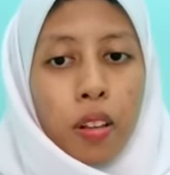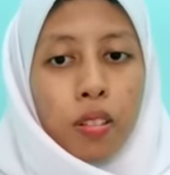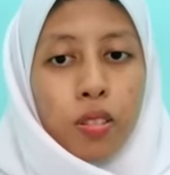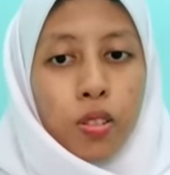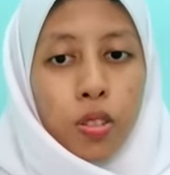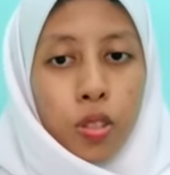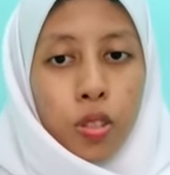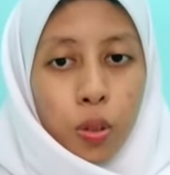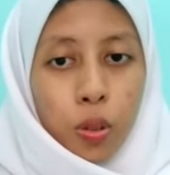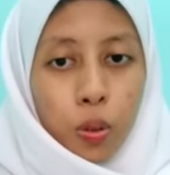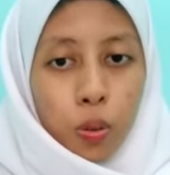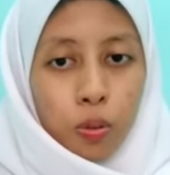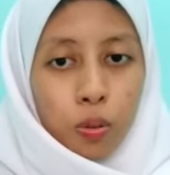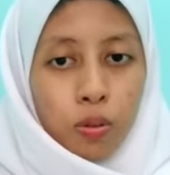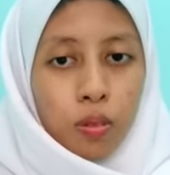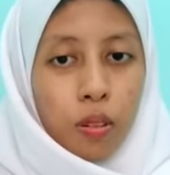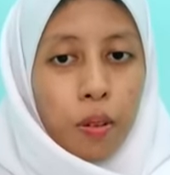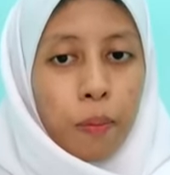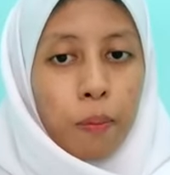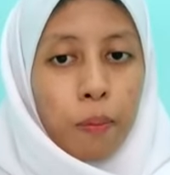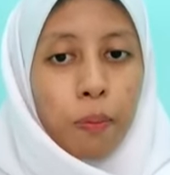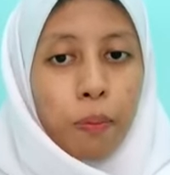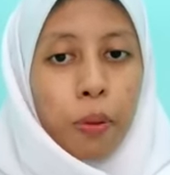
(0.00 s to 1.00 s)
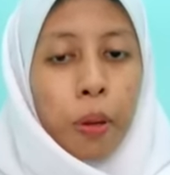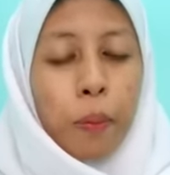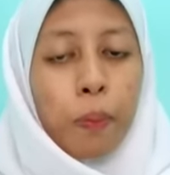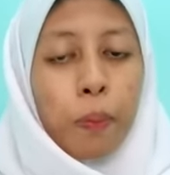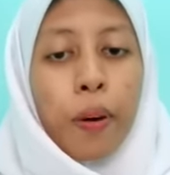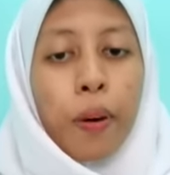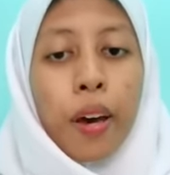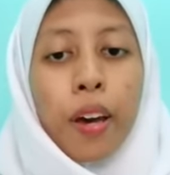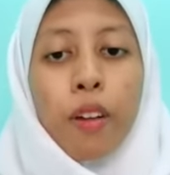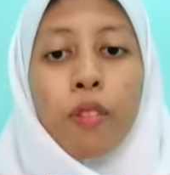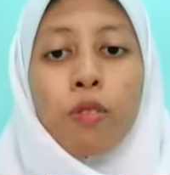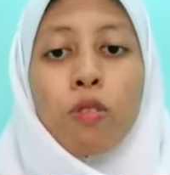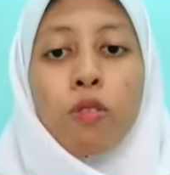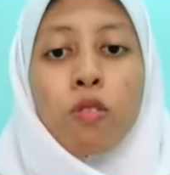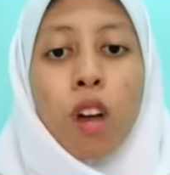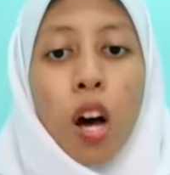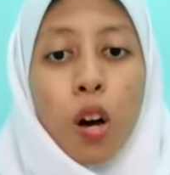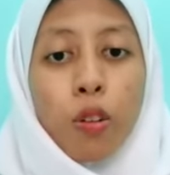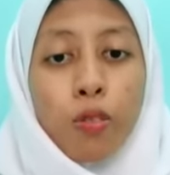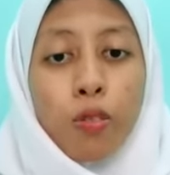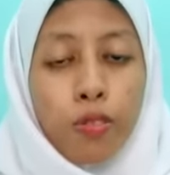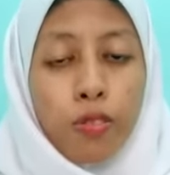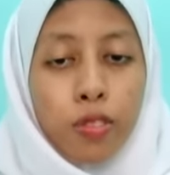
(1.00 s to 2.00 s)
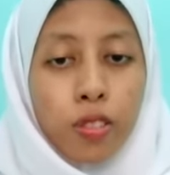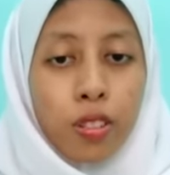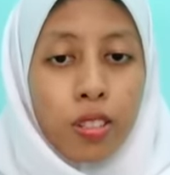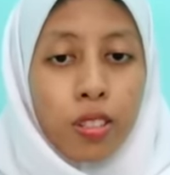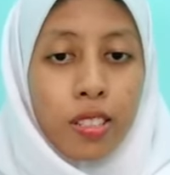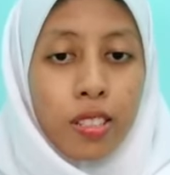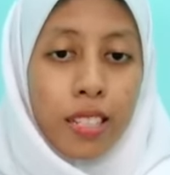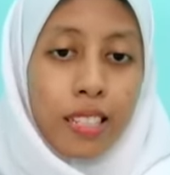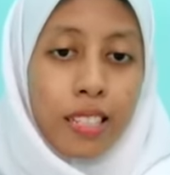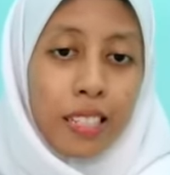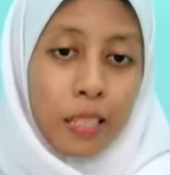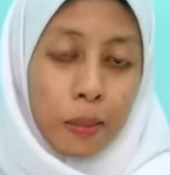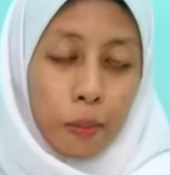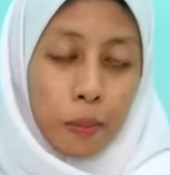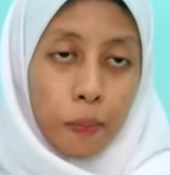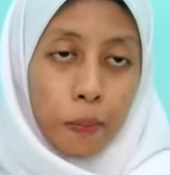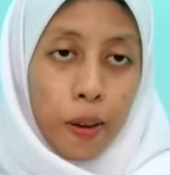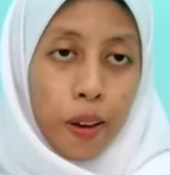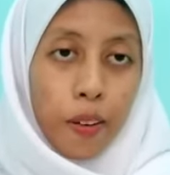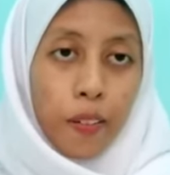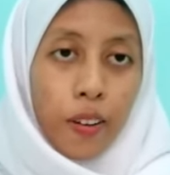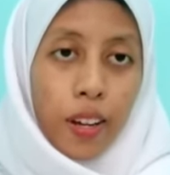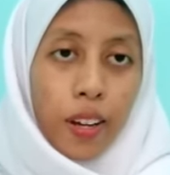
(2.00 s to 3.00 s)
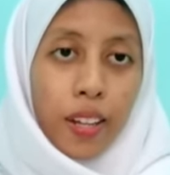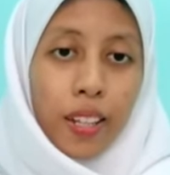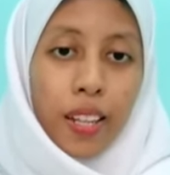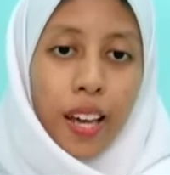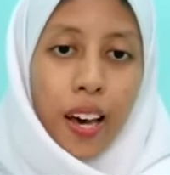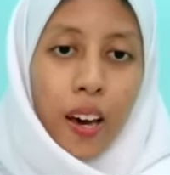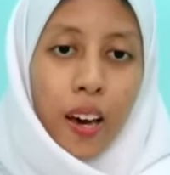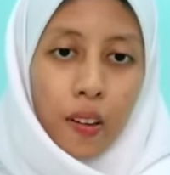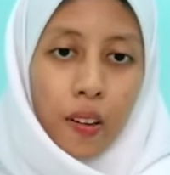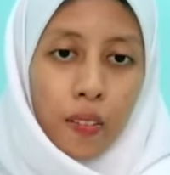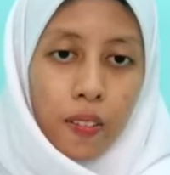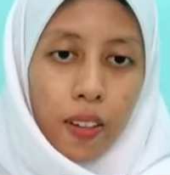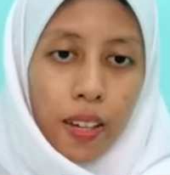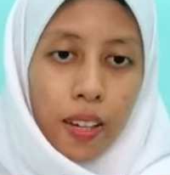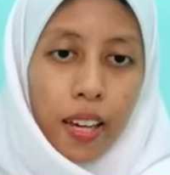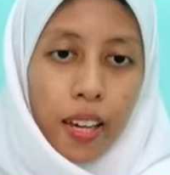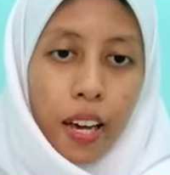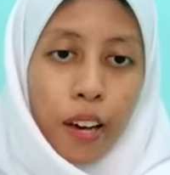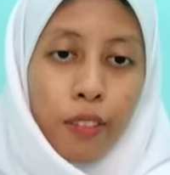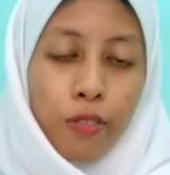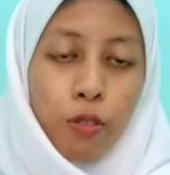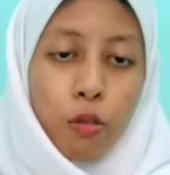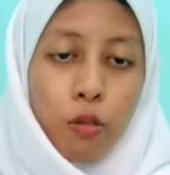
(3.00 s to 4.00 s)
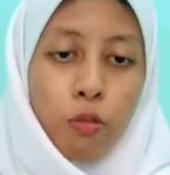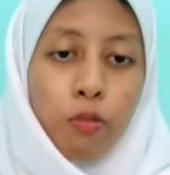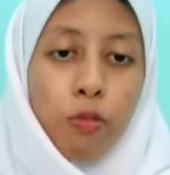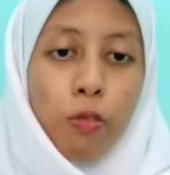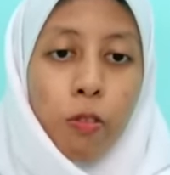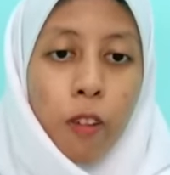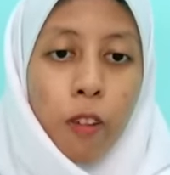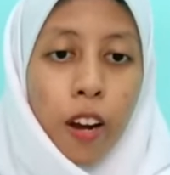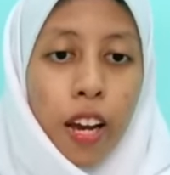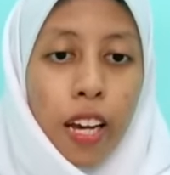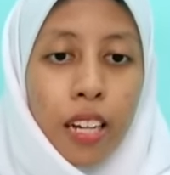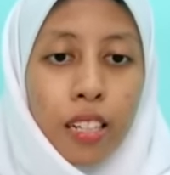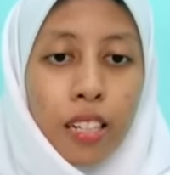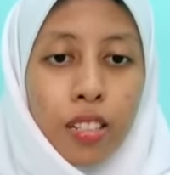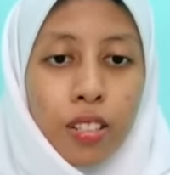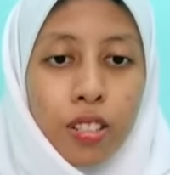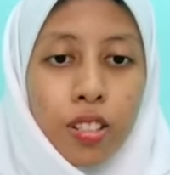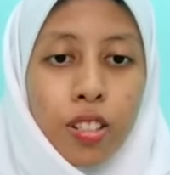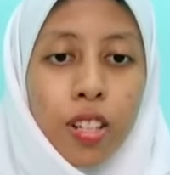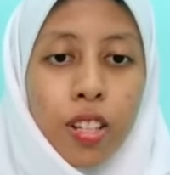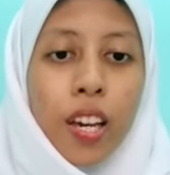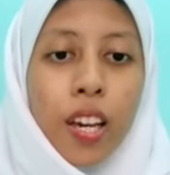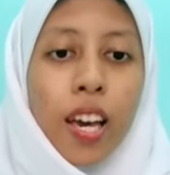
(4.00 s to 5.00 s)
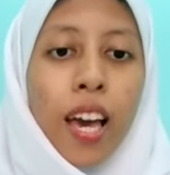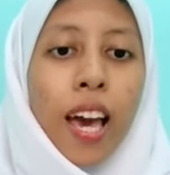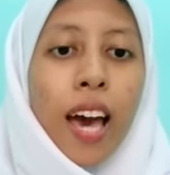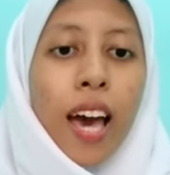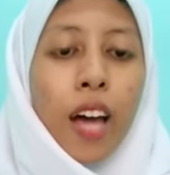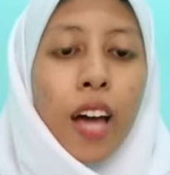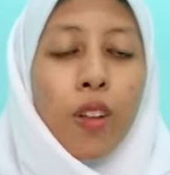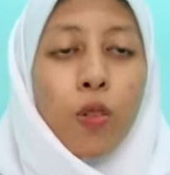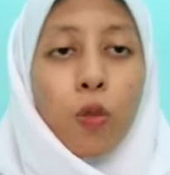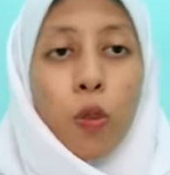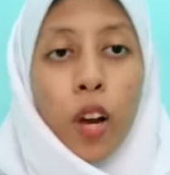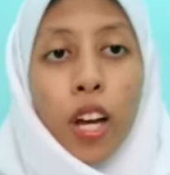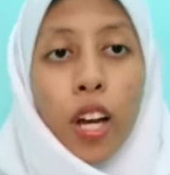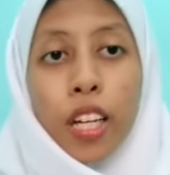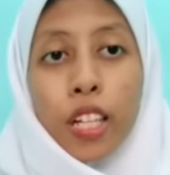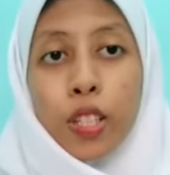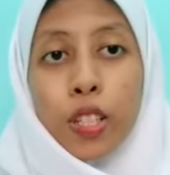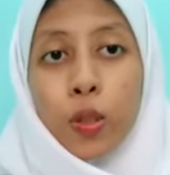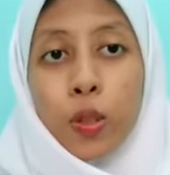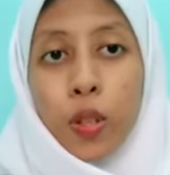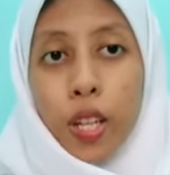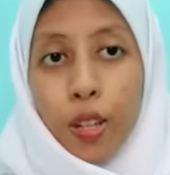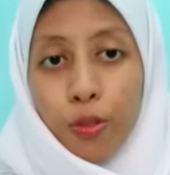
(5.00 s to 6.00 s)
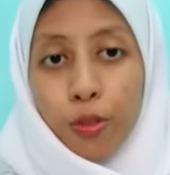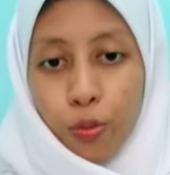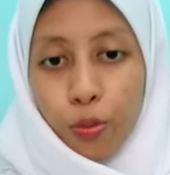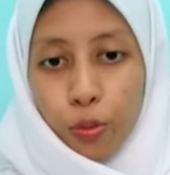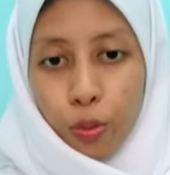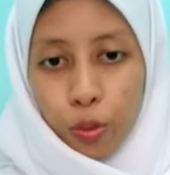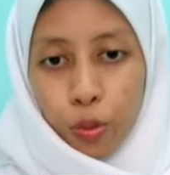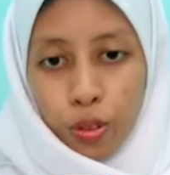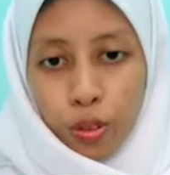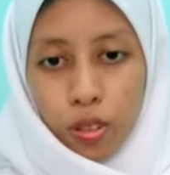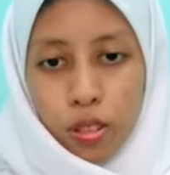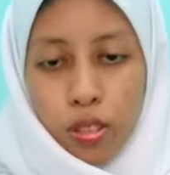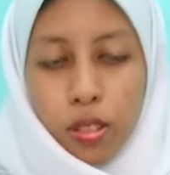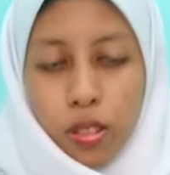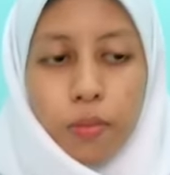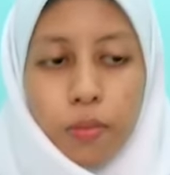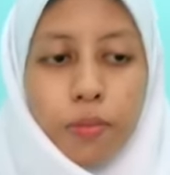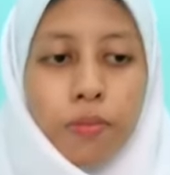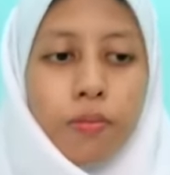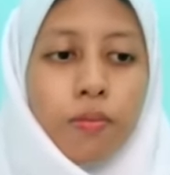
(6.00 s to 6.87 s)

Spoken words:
2. Prepare raw foods in separate area from fresh and ready-to-eat foods.